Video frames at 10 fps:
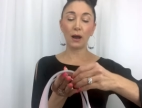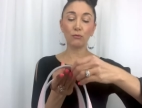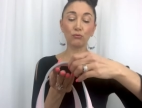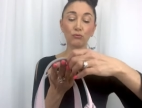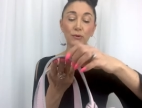a
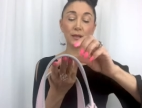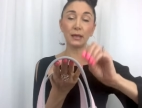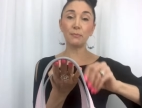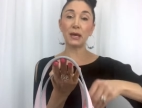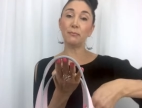
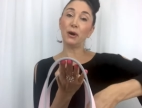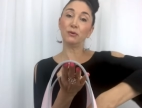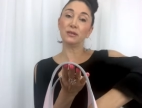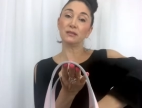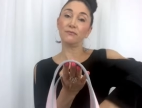really big
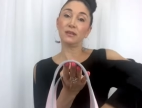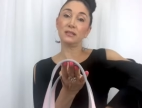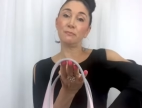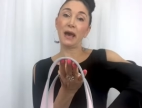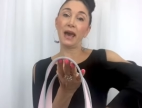bonus of
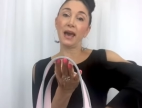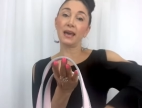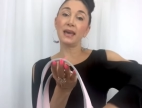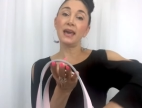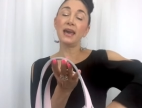this
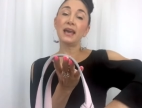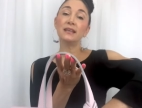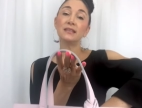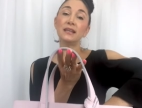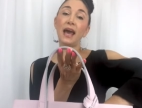bag
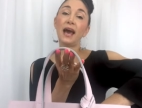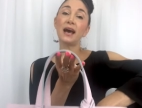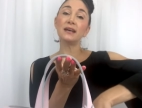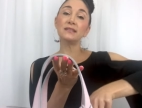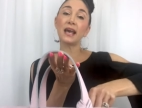is it
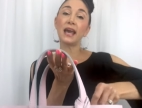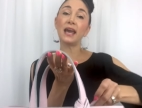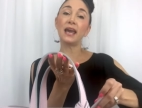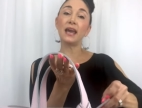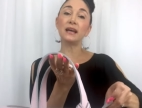has
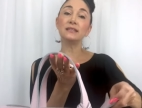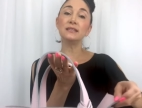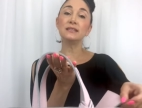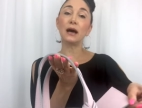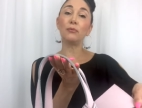a
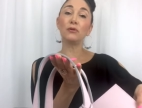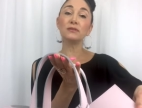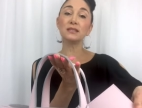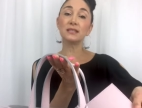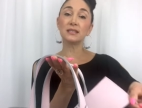
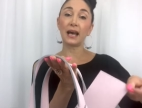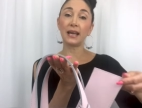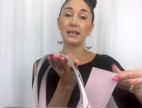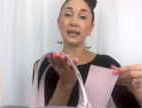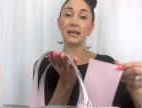
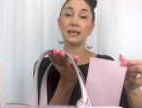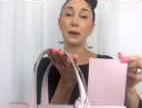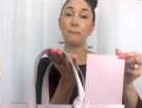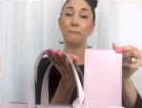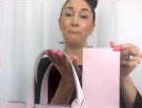double-sided
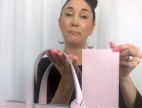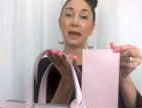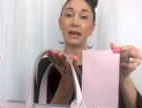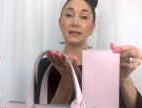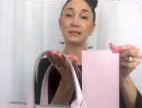
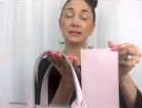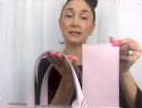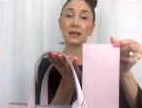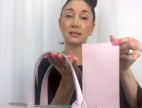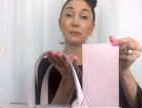
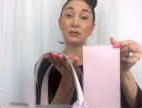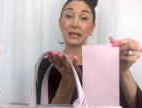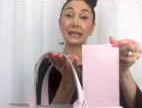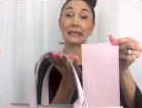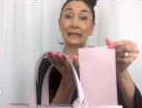base, a
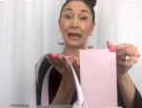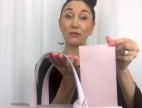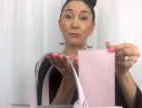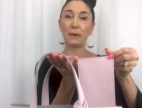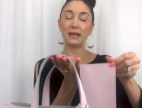double-sided
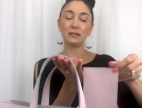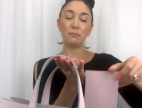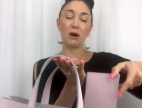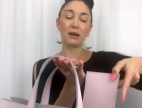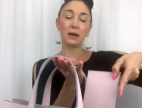leather base
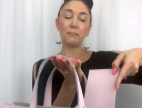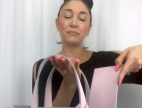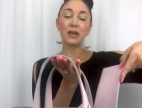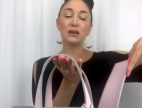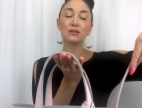bottom
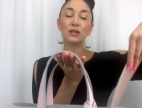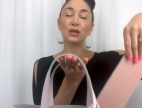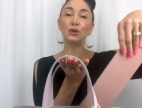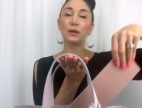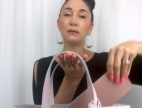so
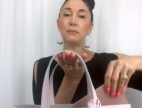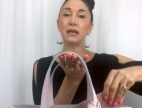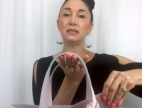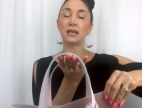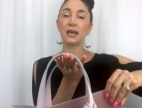that you can
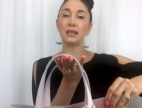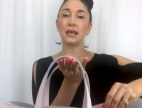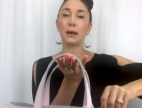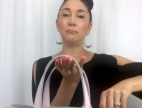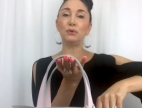maintain
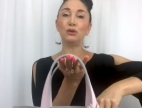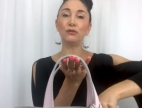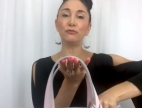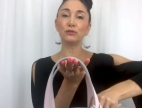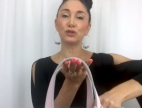that
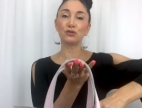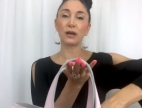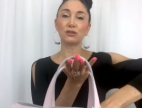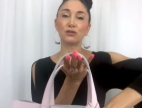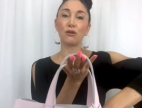beautiful
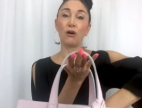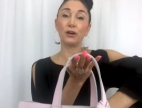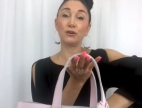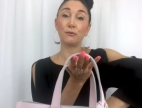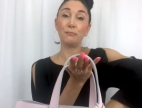structure
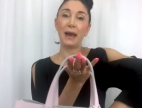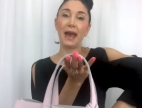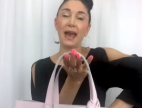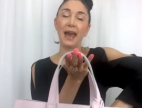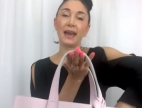on your
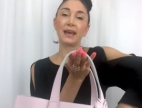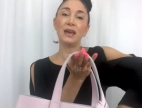bag